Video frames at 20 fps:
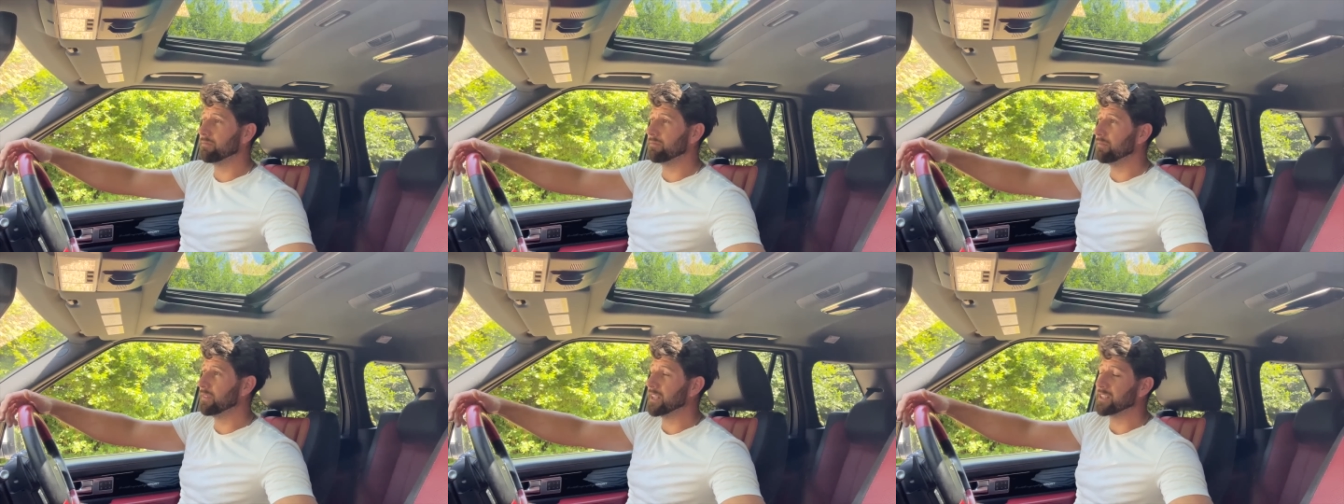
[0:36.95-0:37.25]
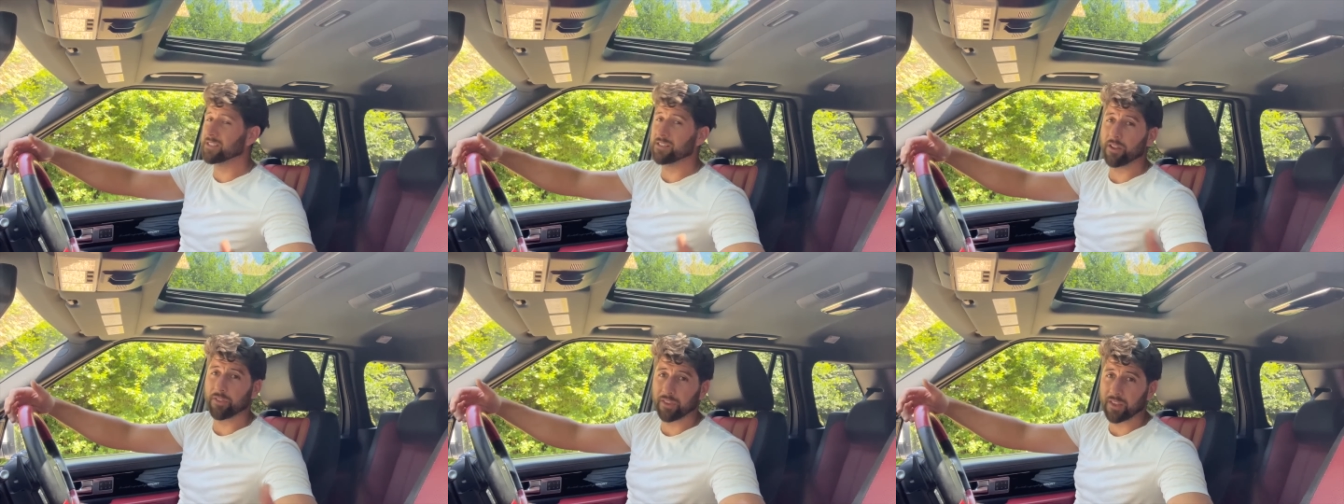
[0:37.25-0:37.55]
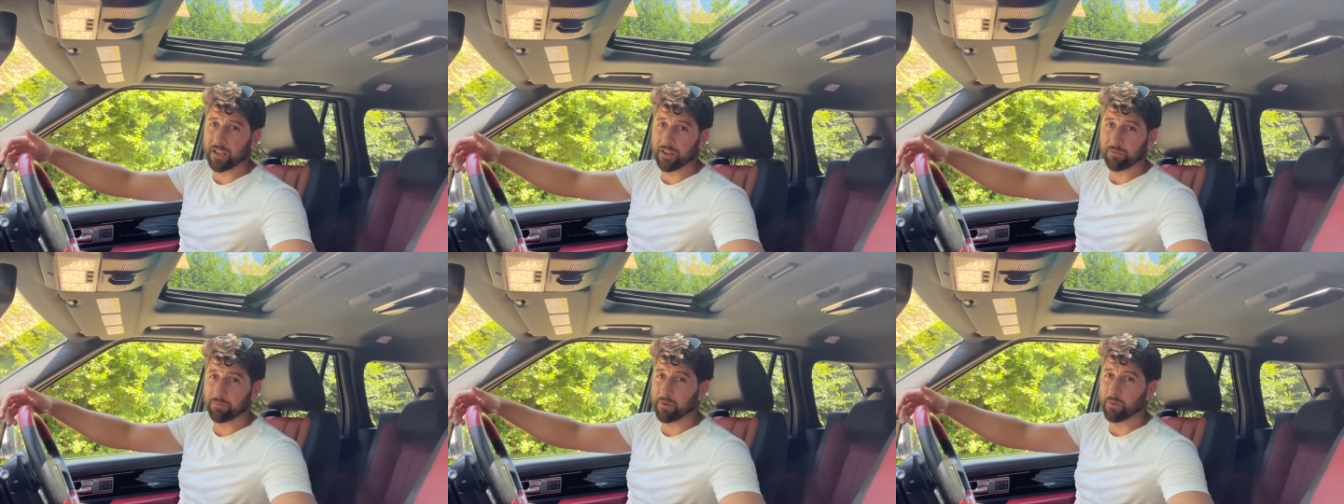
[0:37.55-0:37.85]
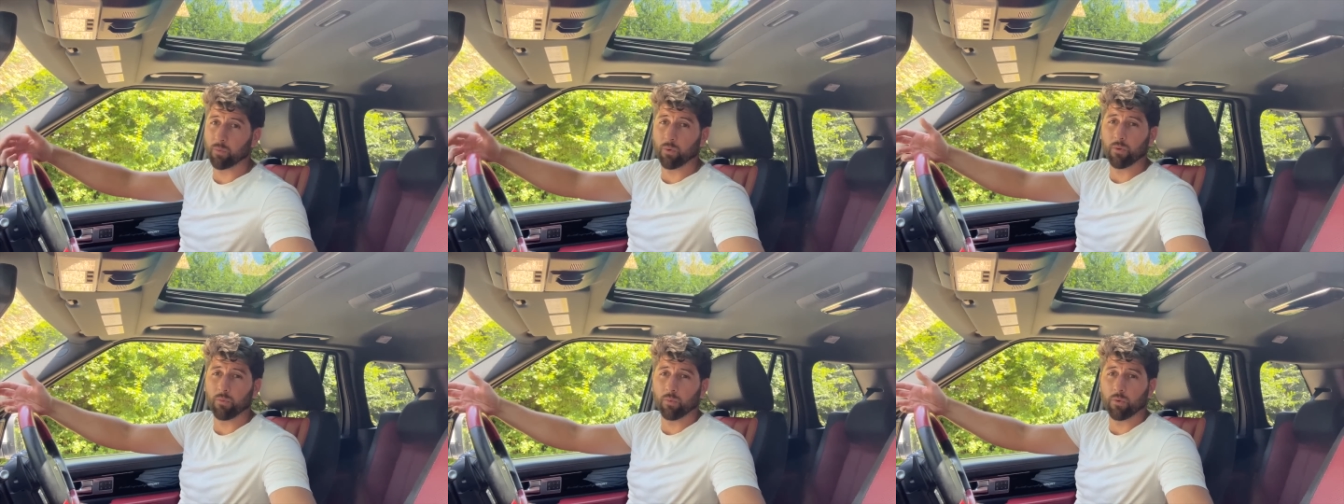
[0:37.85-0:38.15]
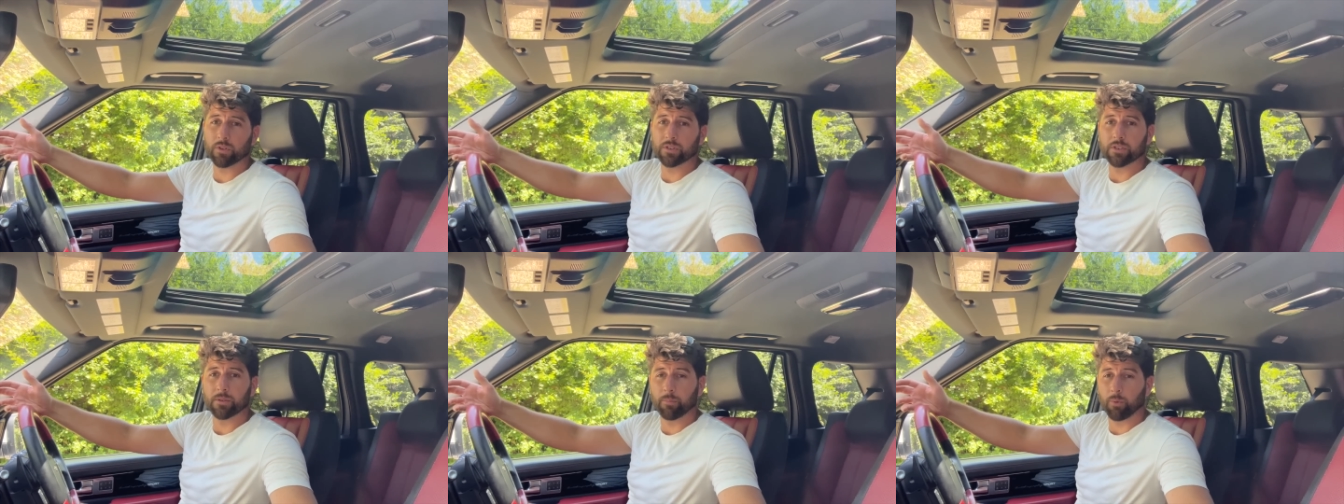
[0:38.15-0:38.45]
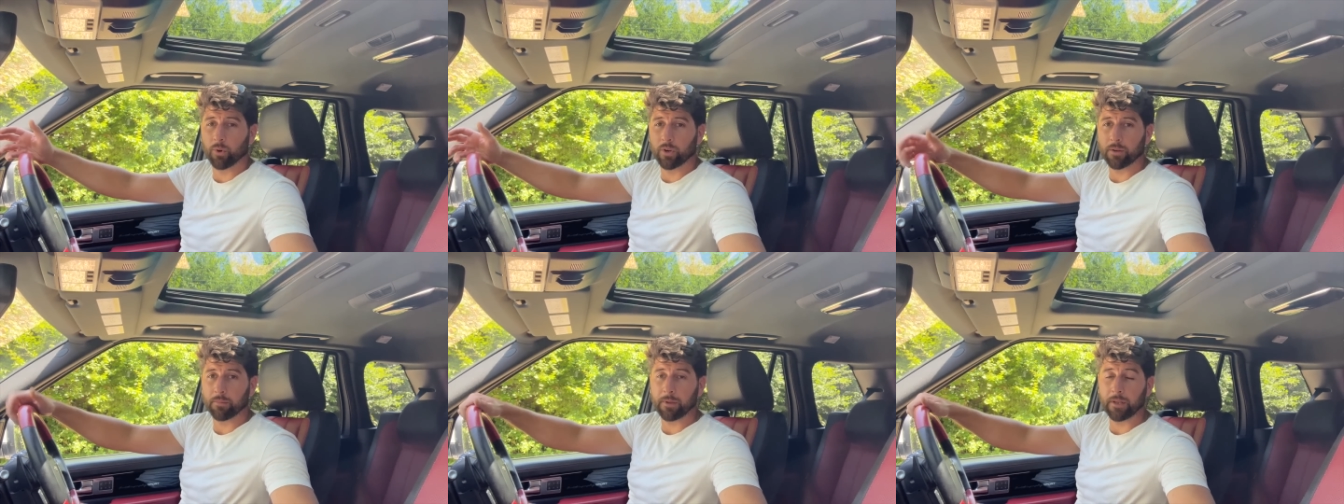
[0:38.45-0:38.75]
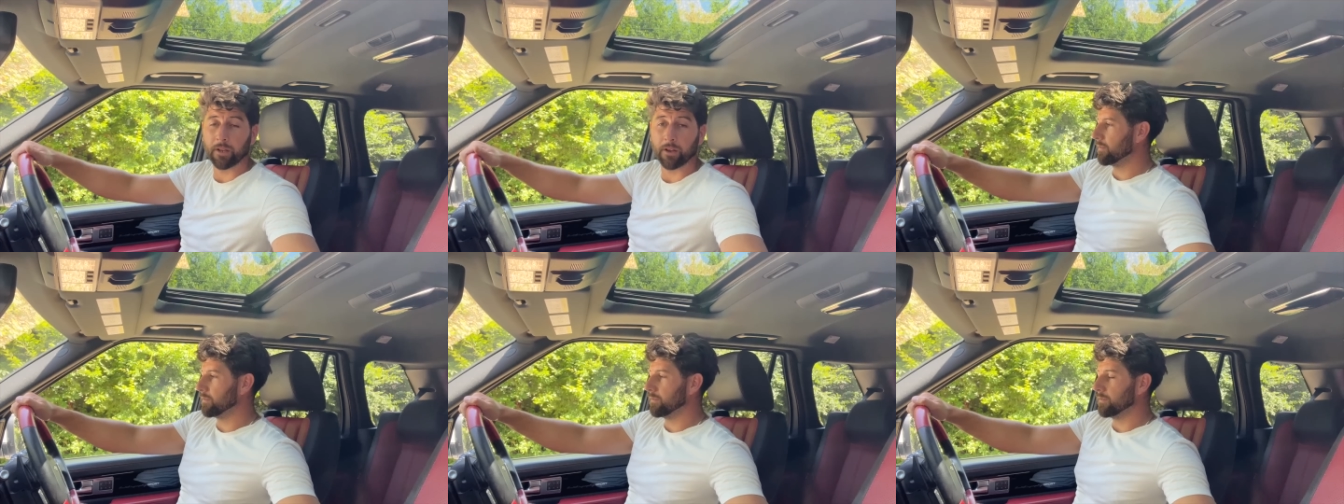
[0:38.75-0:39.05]
There's nothing in it for me. What, what's the point of me
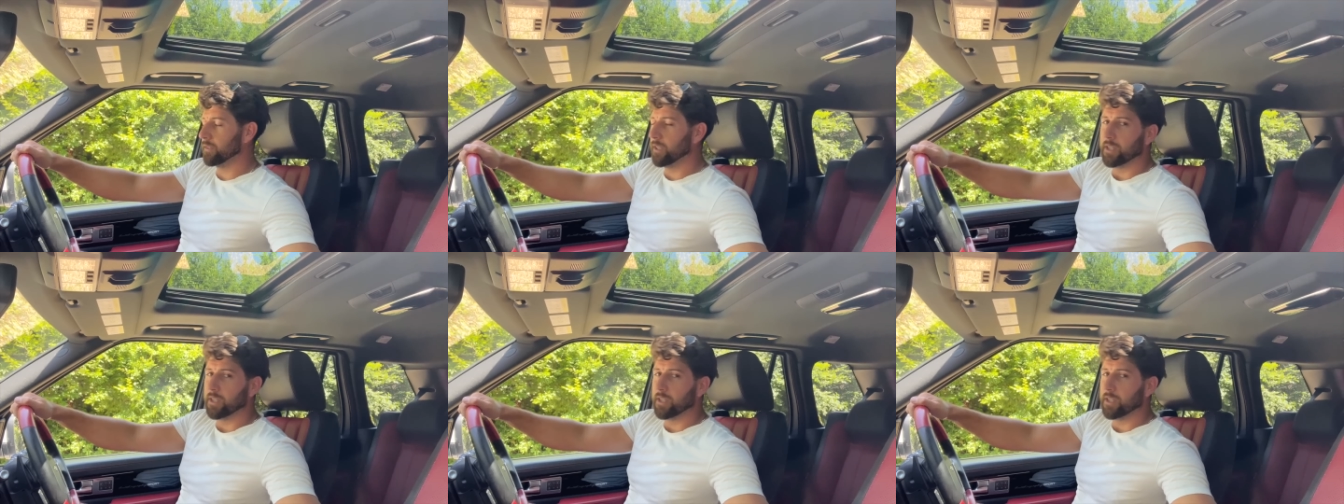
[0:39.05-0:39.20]
lying?